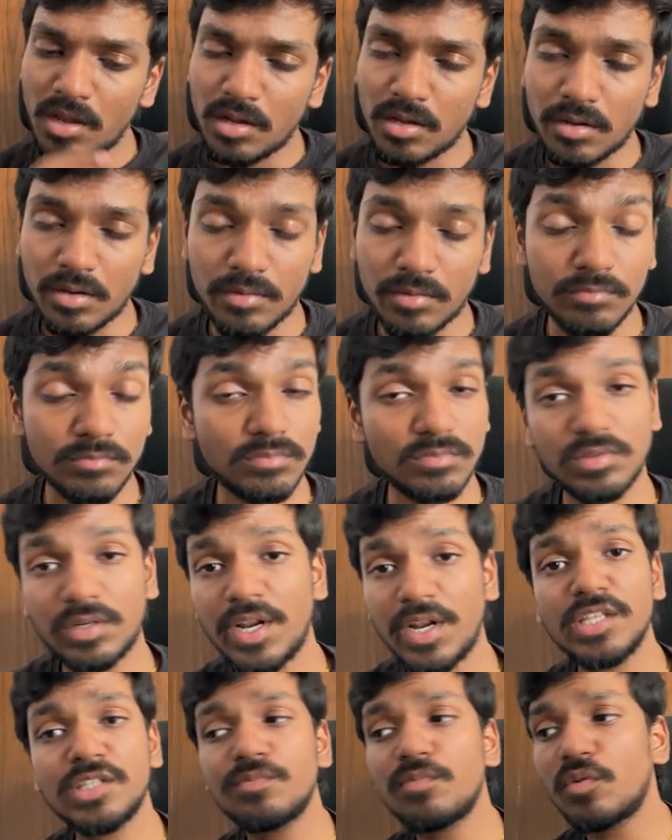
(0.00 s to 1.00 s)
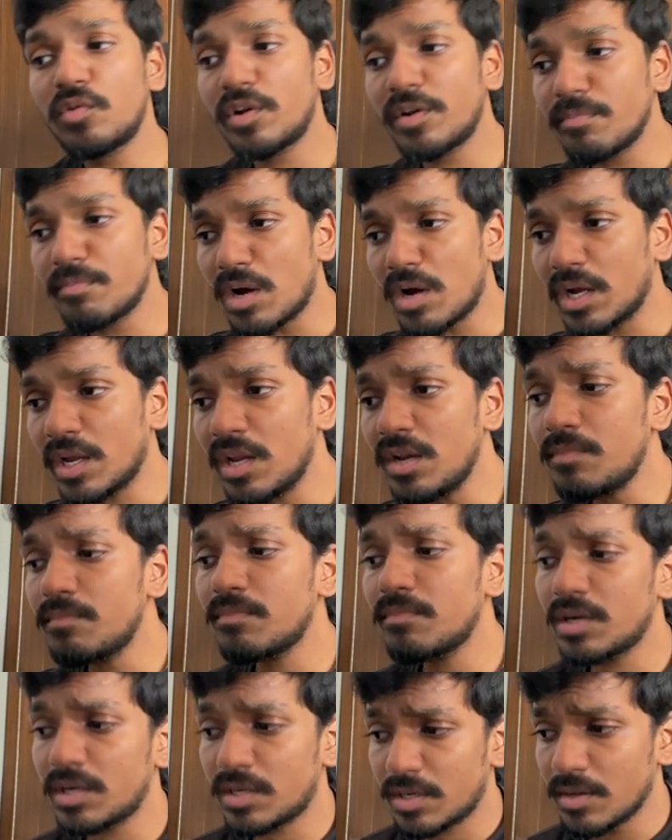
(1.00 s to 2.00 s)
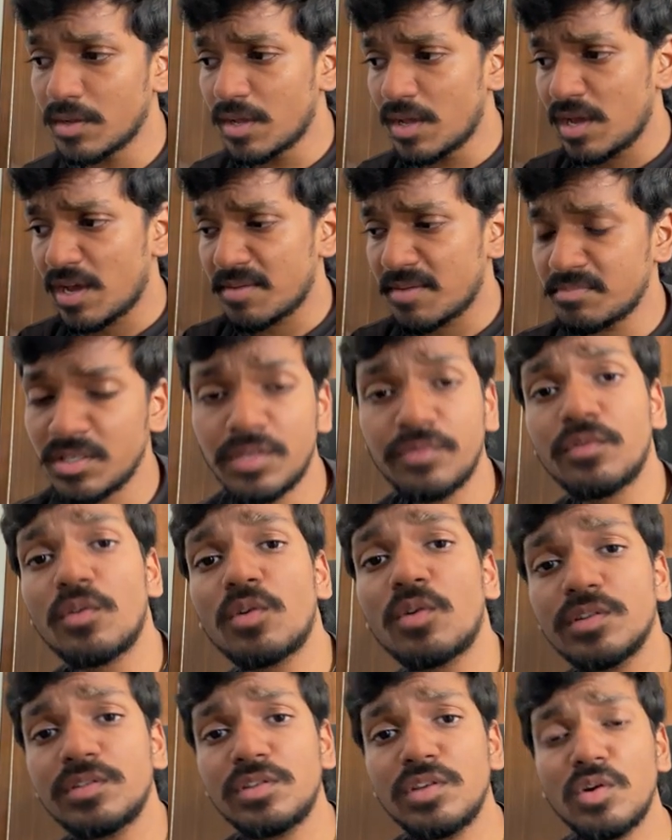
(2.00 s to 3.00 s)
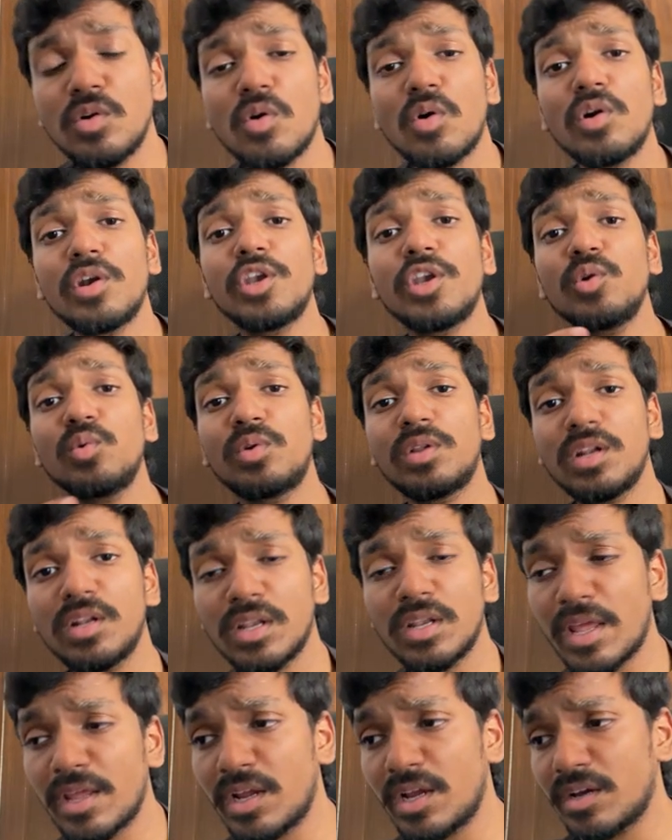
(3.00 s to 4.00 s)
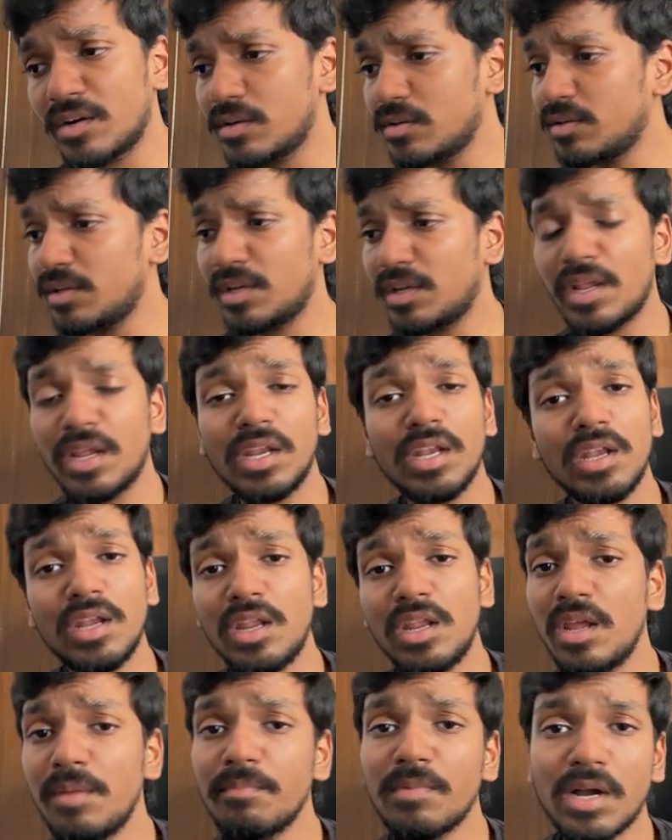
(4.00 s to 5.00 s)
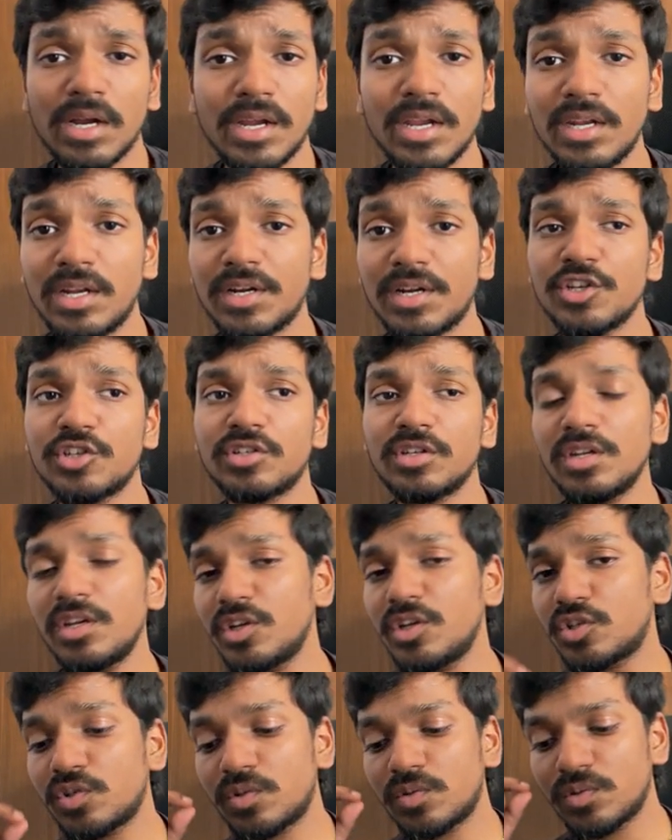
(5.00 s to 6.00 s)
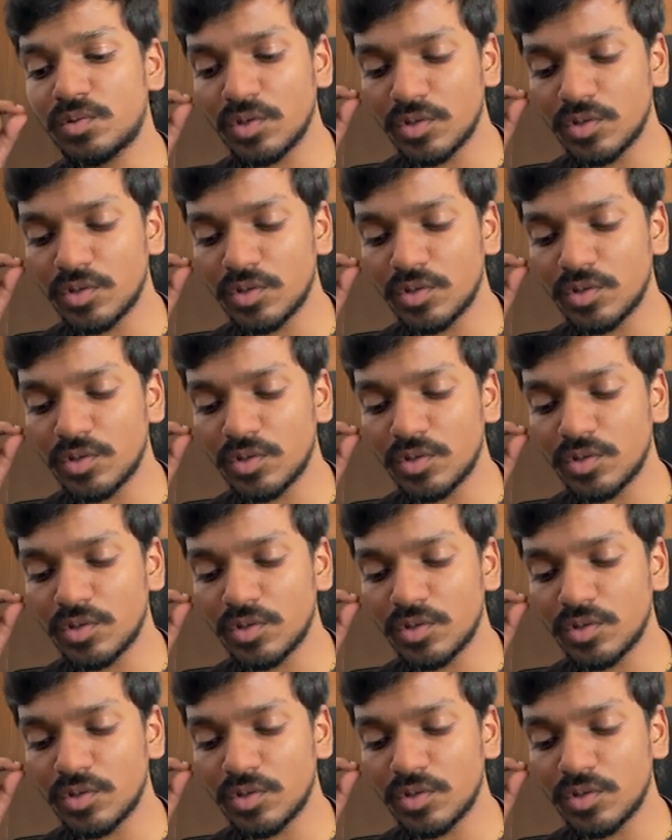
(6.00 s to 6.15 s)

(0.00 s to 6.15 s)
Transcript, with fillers: um, range boundary market but i'm just focusing on neutral like in any market condition it,